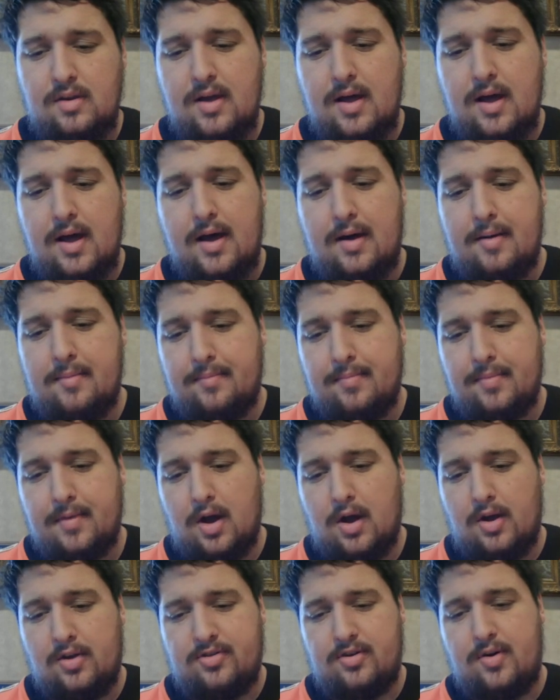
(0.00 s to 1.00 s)

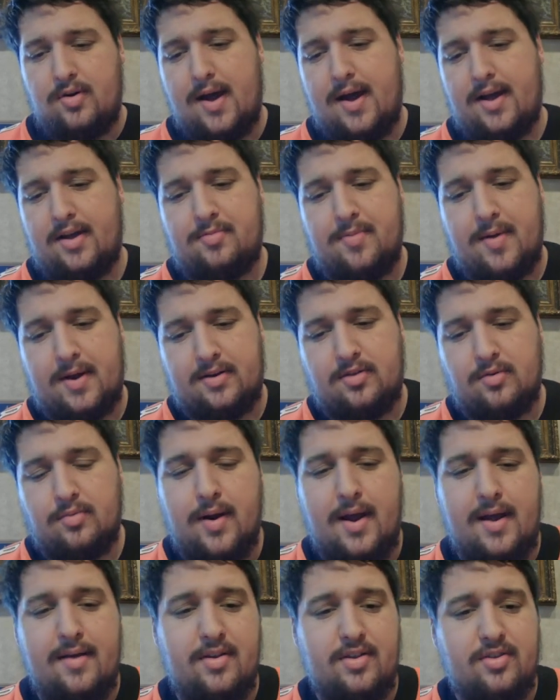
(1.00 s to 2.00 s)
Also, I expect the
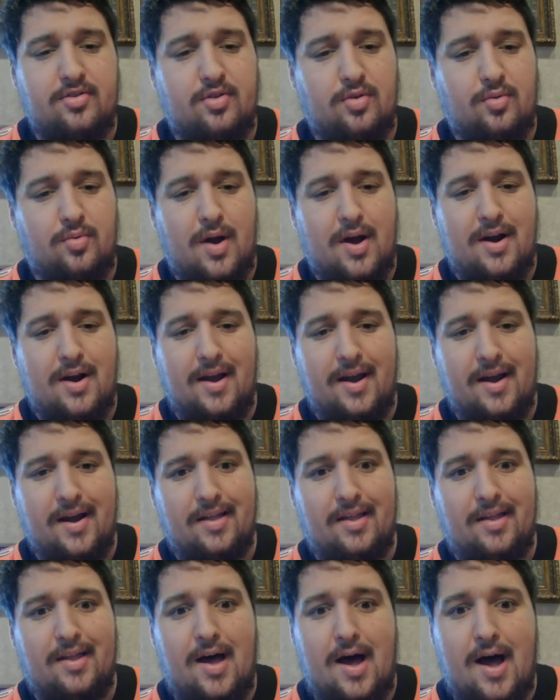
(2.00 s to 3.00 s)
Ravens to run a
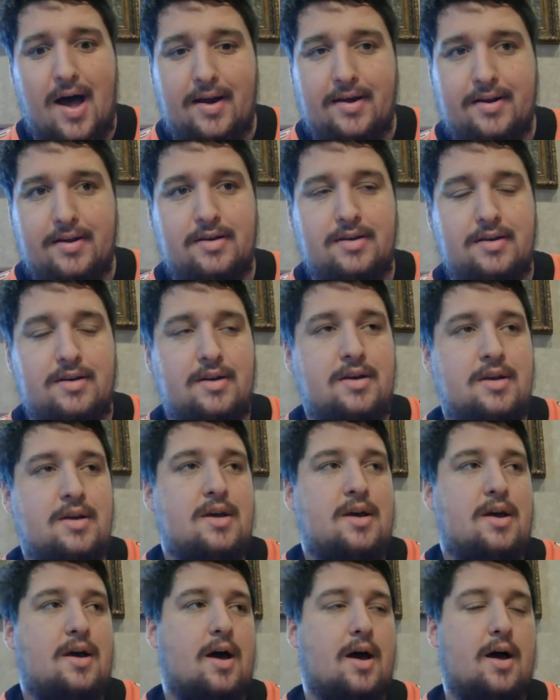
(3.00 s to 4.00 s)
lot
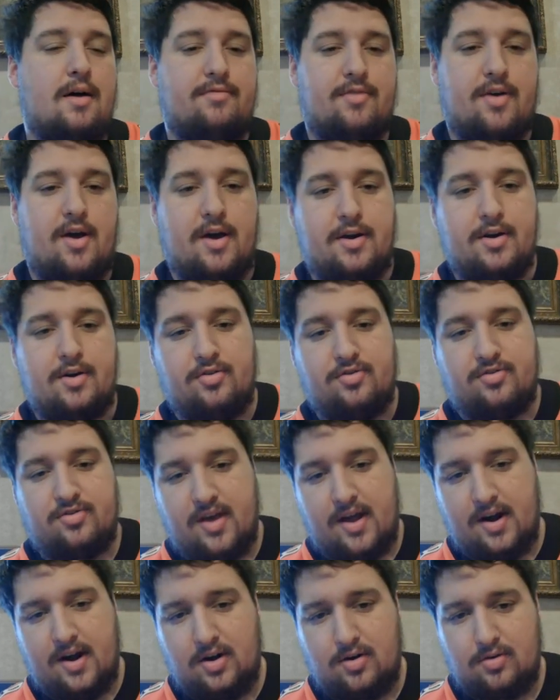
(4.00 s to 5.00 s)
of under
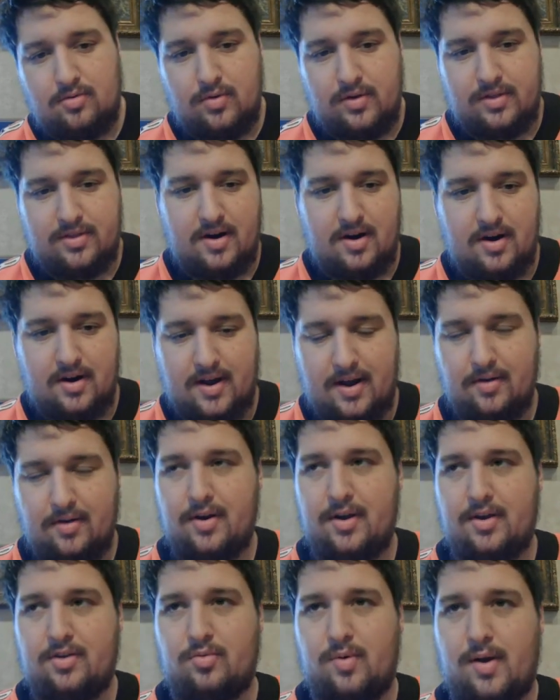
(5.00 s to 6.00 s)
center with Derrick
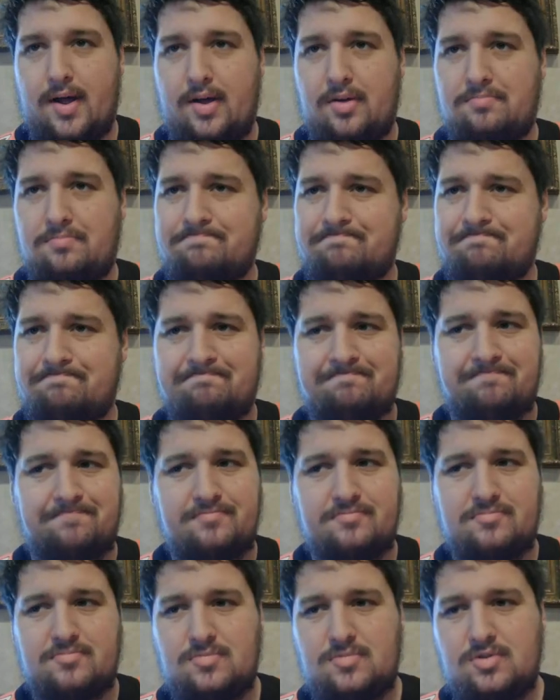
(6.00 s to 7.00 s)
Henry as well,
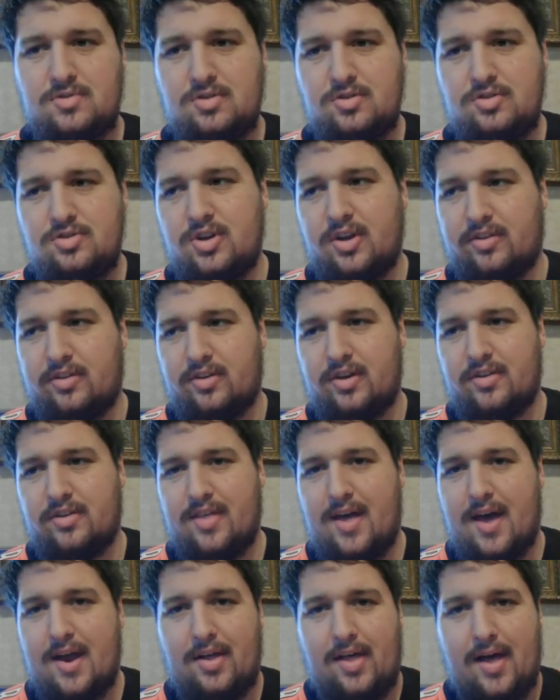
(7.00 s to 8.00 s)
just because
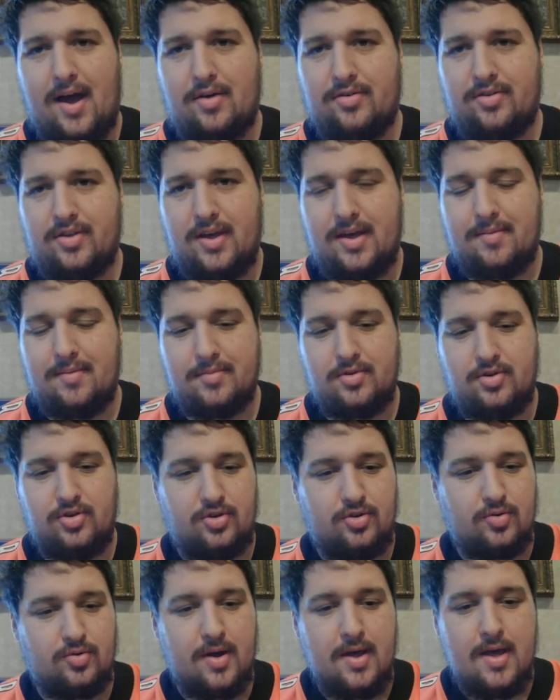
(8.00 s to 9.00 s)
that allows him
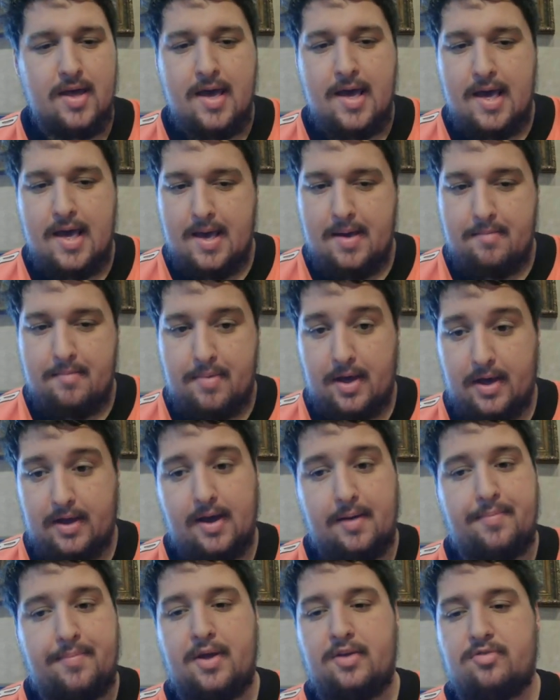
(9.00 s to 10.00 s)
to pick
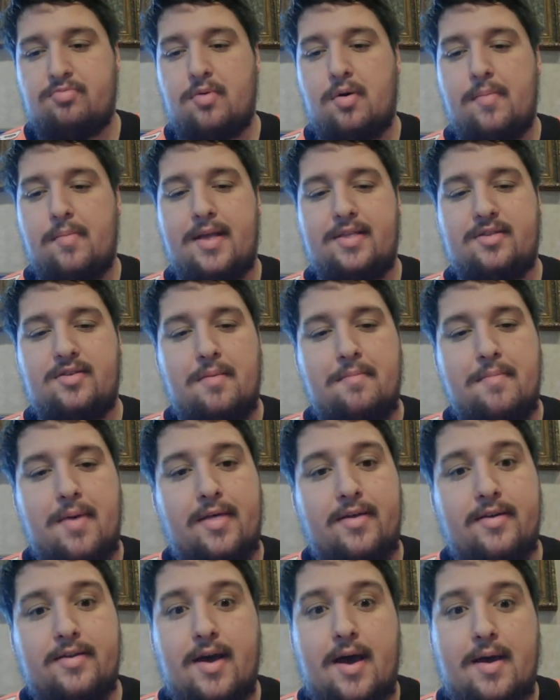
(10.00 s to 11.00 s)
up his momentum by
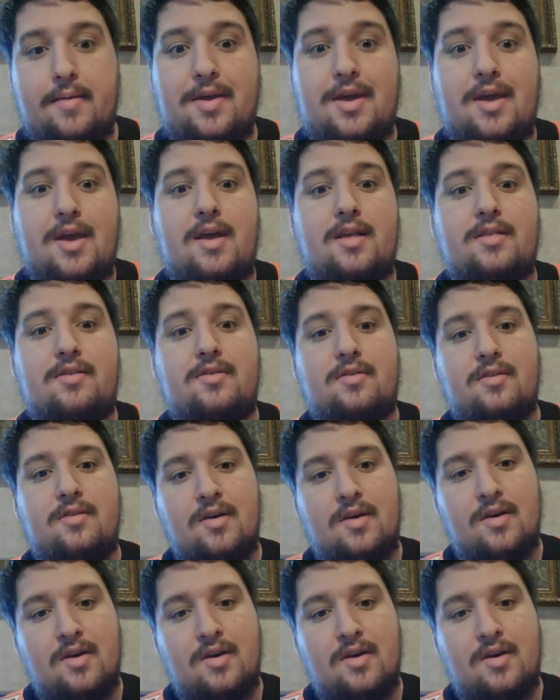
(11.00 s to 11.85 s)
the time he hits